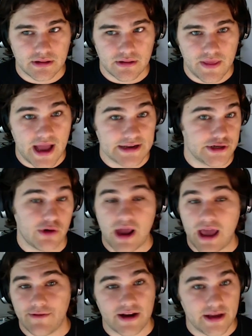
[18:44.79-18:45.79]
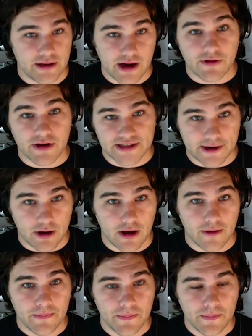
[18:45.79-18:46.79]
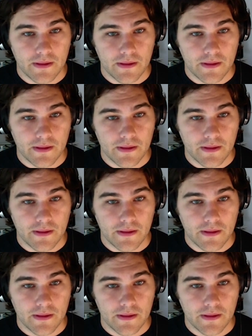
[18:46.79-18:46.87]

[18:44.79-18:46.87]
that don't have any governance at all.